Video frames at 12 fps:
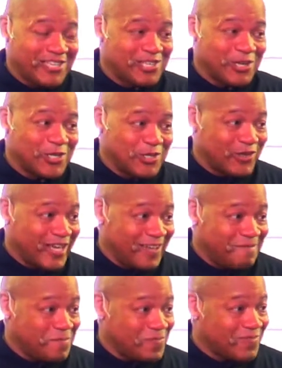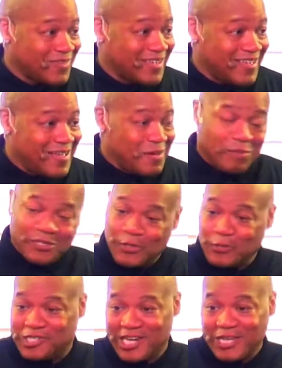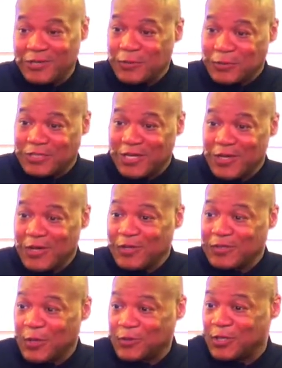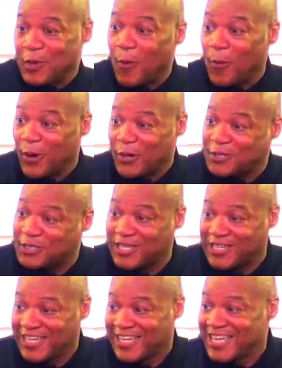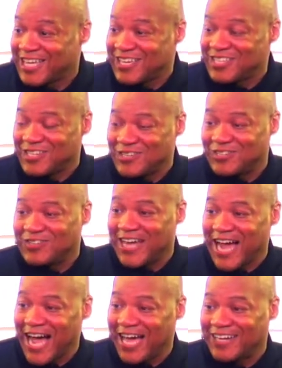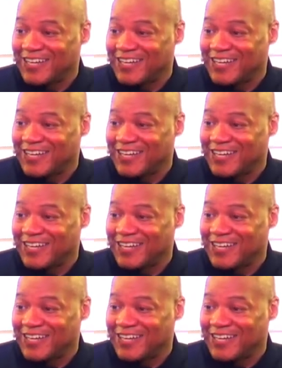surgery, but those shingles, those are the worst. You do not